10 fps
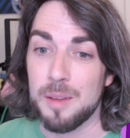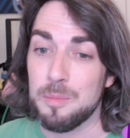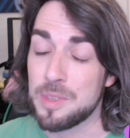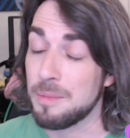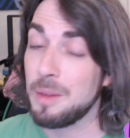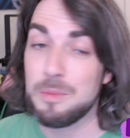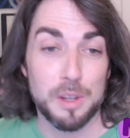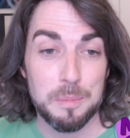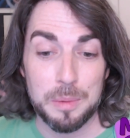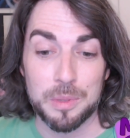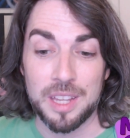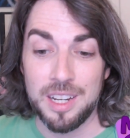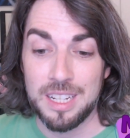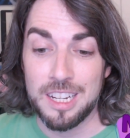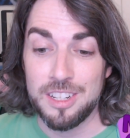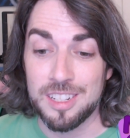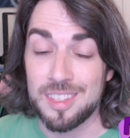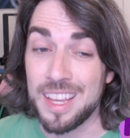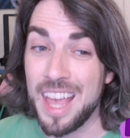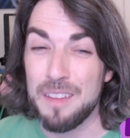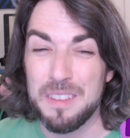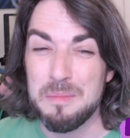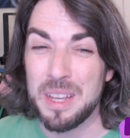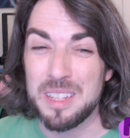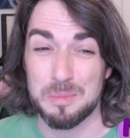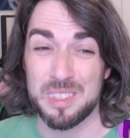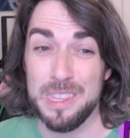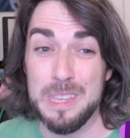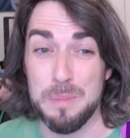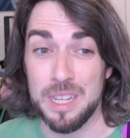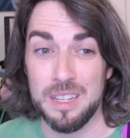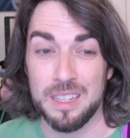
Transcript: Sometimes we hear people with ADHD say caffeine makes them sleepy.